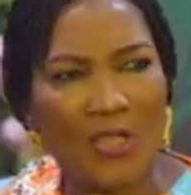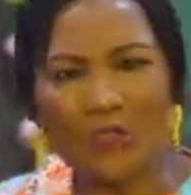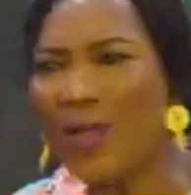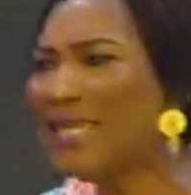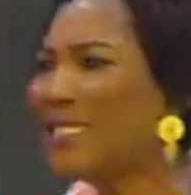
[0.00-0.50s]

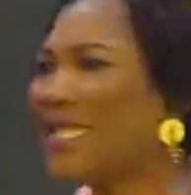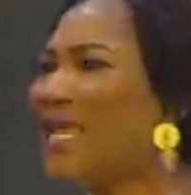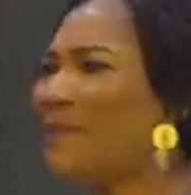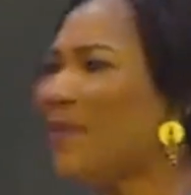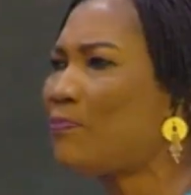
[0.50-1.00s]
So I
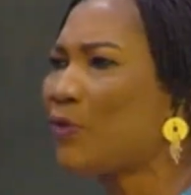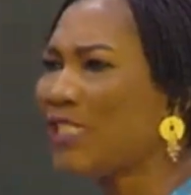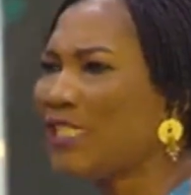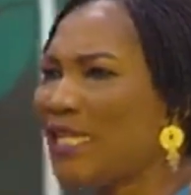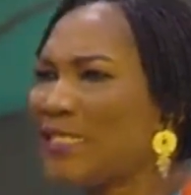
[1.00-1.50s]
tell my
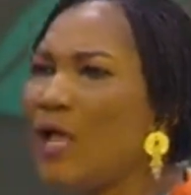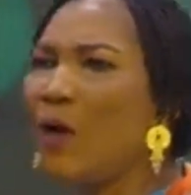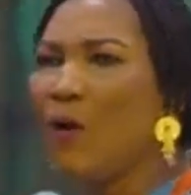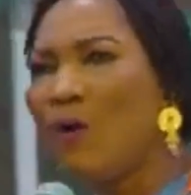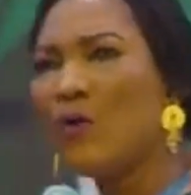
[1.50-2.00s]
proteges,
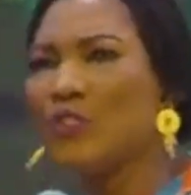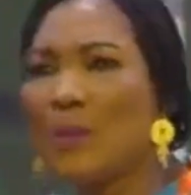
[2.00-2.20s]
oh,